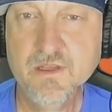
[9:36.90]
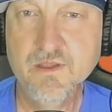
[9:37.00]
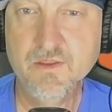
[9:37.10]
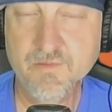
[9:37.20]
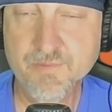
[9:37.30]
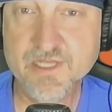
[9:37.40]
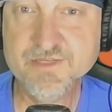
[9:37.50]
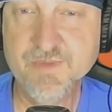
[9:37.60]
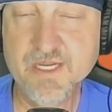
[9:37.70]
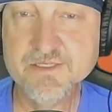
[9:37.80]
the
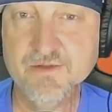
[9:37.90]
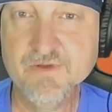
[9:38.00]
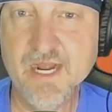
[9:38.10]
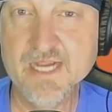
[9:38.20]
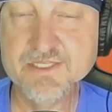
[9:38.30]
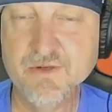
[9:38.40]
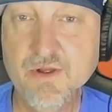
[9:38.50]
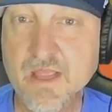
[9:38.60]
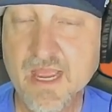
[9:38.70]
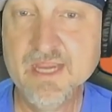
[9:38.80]
pitch mix of guys.
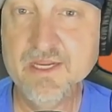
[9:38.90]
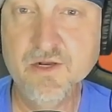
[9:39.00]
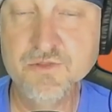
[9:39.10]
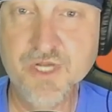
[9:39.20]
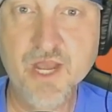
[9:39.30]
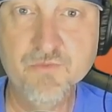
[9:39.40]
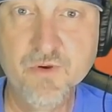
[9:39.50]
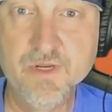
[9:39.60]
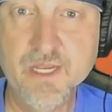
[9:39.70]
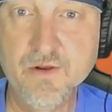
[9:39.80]
So, hey, you know,
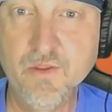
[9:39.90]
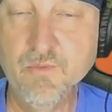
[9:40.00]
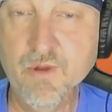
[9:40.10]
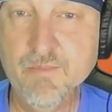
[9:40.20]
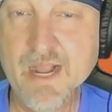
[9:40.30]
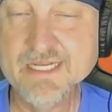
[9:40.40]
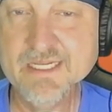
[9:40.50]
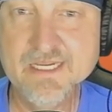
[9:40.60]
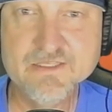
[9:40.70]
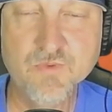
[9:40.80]
Johnrooney, I know they went back
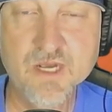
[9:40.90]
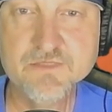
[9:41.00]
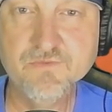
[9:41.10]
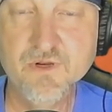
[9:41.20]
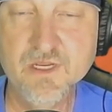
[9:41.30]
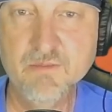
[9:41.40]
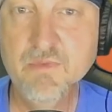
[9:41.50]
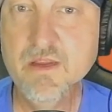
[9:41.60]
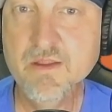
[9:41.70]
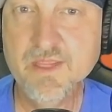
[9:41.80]
to East-West for
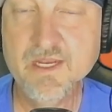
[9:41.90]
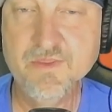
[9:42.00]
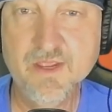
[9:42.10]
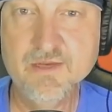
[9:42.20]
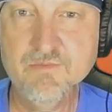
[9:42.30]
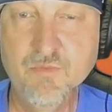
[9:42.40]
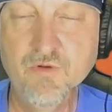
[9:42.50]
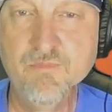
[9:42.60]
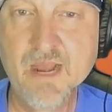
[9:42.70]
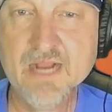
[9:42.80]
him. They
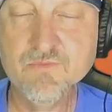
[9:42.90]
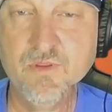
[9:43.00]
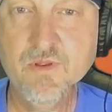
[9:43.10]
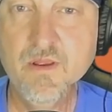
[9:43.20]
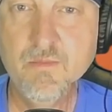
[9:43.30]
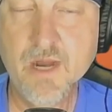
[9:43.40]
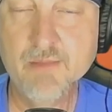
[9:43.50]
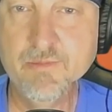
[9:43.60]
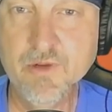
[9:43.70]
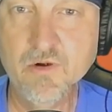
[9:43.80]
moved back with
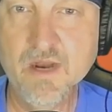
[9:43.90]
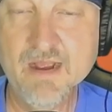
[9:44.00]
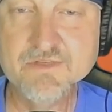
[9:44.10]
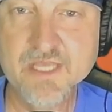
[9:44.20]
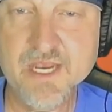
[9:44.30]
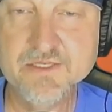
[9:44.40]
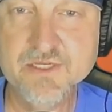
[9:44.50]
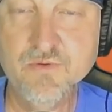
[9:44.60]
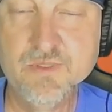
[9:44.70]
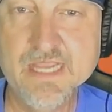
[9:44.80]
Bobbymiller. I've said it,
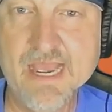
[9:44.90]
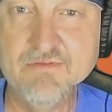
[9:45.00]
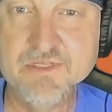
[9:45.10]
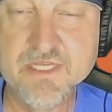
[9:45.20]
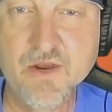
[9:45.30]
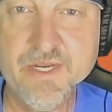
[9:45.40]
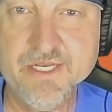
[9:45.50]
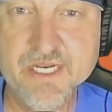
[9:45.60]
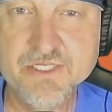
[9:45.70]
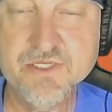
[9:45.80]
too, with Gavin Stone. He
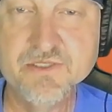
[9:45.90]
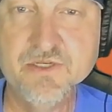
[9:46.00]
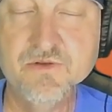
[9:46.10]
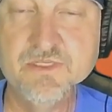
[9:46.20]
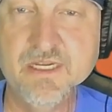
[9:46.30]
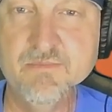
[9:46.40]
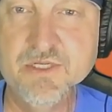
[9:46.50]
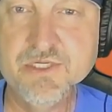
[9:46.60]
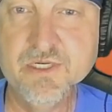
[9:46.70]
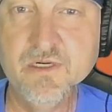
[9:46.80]
ditched his two-seam
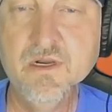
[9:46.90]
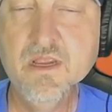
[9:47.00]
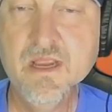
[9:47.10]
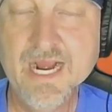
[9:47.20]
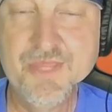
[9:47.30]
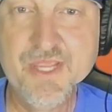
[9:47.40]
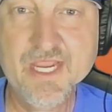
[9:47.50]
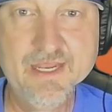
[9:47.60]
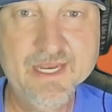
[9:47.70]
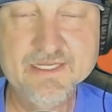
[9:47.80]
this year. I
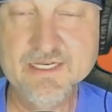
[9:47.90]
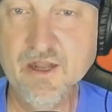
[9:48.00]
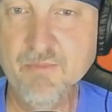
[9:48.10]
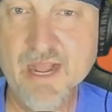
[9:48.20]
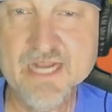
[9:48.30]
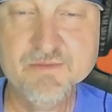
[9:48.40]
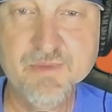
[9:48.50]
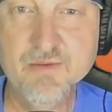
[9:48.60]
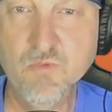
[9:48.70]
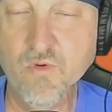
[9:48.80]
think he needs to go back to
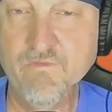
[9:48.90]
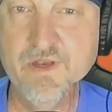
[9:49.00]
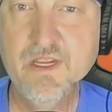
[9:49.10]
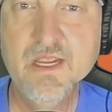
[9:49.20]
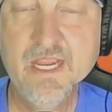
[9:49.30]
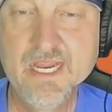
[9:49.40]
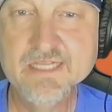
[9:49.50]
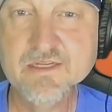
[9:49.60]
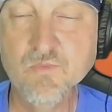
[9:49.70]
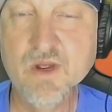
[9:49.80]
being more of an
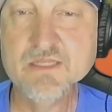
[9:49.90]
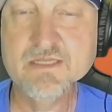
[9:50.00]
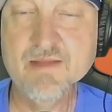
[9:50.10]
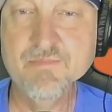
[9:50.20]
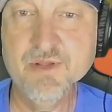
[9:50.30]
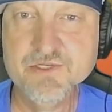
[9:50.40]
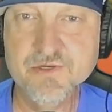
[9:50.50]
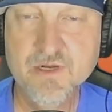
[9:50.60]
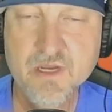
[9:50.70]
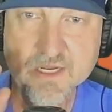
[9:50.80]
East- and West-type
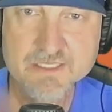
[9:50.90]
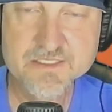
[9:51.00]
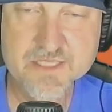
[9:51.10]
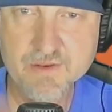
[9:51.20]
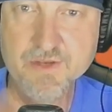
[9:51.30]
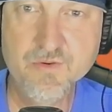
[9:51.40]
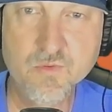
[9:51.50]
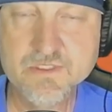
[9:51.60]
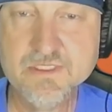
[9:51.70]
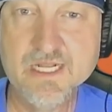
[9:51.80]
pitcher instead of the
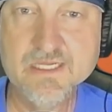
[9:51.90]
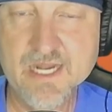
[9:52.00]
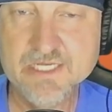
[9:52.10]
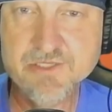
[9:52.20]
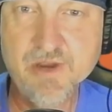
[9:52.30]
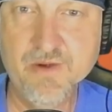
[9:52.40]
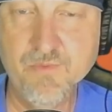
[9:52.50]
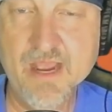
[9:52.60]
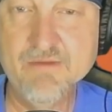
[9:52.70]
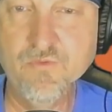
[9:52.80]
North-South guy trying to
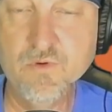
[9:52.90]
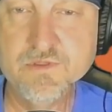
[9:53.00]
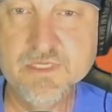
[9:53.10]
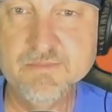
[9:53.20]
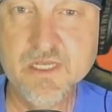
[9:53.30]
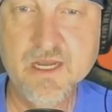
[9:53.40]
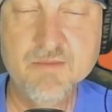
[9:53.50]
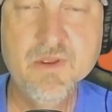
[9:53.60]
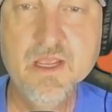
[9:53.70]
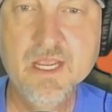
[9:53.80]
ride four-seams
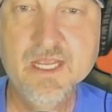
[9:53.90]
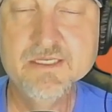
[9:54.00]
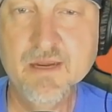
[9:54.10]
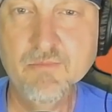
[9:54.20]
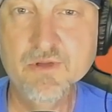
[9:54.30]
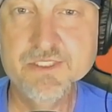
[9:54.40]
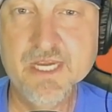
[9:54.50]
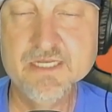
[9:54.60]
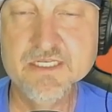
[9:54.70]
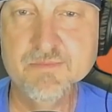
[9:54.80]
up and tumbling
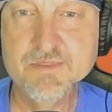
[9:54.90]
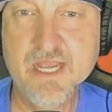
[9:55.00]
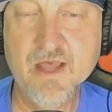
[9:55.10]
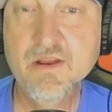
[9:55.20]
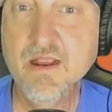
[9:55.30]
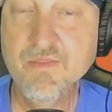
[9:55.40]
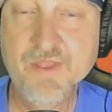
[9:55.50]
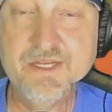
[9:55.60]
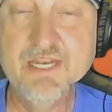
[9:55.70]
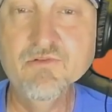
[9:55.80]
change-ups down.
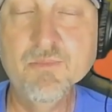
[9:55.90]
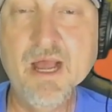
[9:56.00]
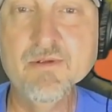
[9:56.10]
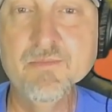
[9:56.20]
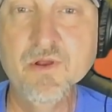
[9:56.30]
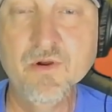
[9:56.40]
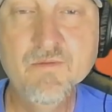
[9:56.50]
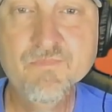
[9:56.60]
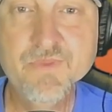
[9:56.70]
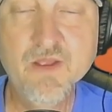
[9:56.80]
They did it with
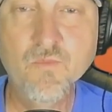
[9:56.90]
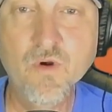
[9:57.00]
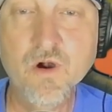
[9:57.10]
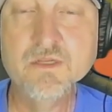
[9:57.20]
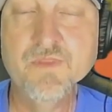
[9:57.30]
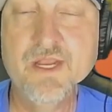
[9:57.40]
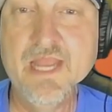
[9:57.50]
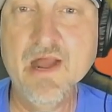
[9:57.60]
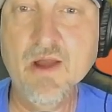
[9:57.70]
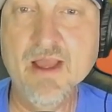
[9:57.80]
Bobbymiller. It worked. They
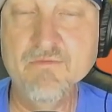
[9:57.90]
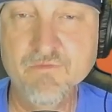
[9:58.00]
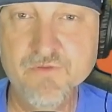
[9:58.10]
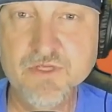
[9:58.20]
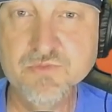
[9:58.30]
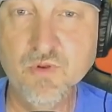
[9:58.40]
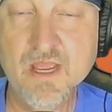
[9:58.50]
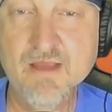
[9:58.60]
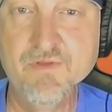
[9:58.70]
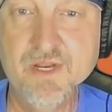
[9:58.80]
now have visual
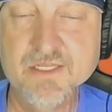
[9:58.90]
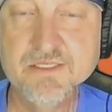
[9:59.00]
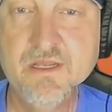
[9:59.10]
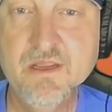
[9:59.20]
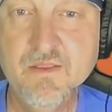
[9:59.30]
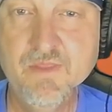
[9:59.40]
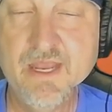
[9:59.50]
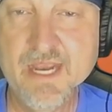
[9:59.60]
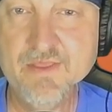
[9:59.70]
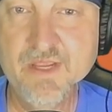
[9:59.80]
evidence
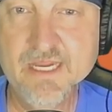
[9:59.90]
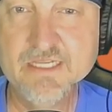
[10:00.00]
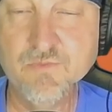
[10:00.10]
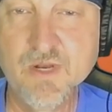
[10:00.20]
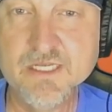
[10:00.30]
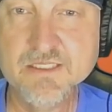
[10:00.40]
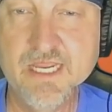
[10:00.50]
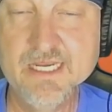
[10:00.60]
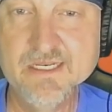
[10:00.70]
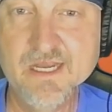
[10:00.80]
that, hey, the East-West
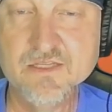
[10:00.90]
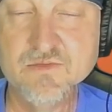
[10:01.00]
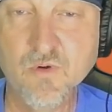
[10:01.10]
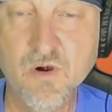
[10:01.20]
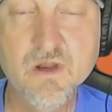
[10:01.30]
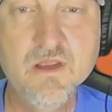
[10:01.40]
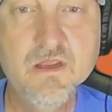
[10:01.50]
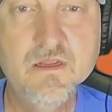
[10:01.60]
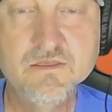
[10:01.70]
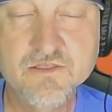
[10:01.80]
thing does work.
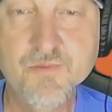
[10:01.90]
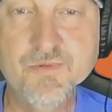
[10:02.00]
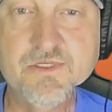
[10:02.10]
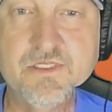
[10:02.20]
Super